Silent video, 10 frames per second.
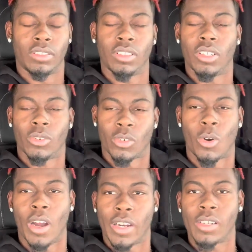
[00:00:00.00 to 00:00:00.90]
they're
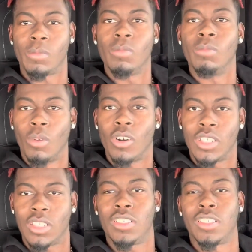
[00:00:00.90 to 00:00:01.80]
requiring more
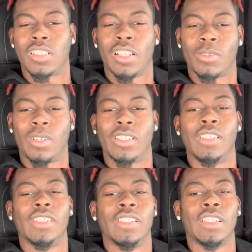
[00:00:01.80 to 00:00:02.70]
insurance. Like what?
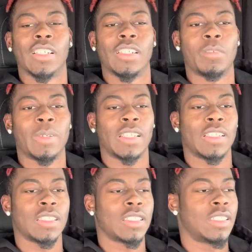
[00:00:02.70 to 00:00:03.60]
Like it don't make
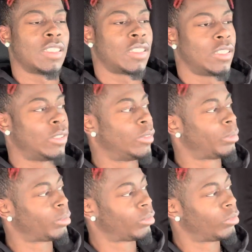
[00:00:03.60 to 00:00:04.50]
any sense. So
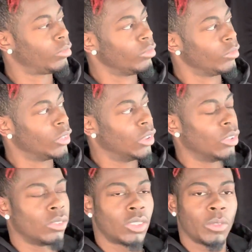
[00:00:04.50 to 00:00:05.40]

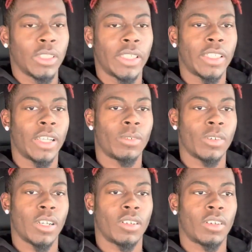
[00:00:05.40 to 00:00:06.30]
we did that
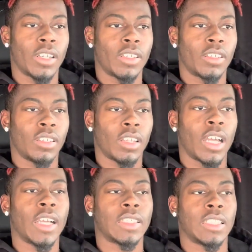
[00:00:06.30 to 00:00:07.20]
run, right?
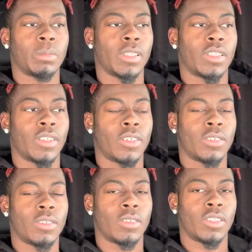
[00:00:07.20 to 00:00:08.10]
I accepted the
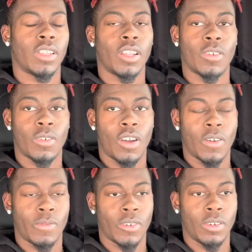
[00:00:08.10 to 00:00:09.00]
low
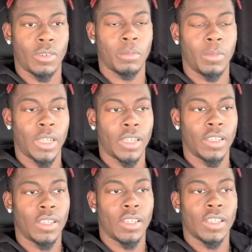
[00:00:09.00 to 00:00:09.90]
offer, but
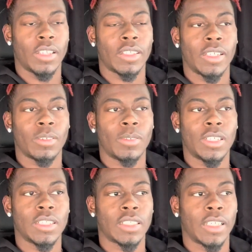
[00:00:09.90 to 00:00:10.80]
the thing
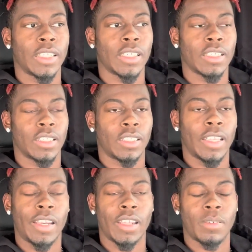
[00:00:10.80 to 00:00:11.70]
was, like,
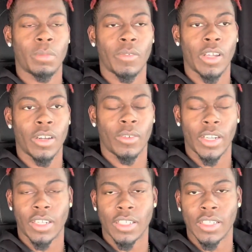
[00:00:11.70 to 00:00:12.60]
they didn't provide a
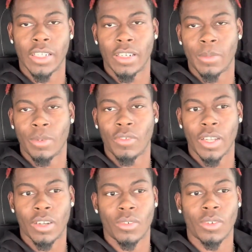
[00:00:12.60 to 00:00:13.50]
rate con, they didn't
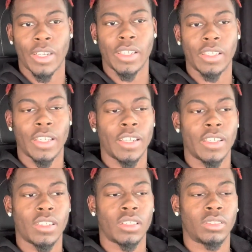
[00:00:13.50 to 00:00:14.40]
provide a rate, they
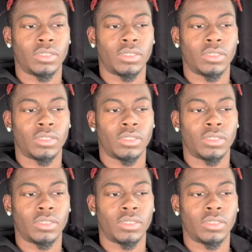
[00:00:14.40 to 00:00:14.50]
didn't,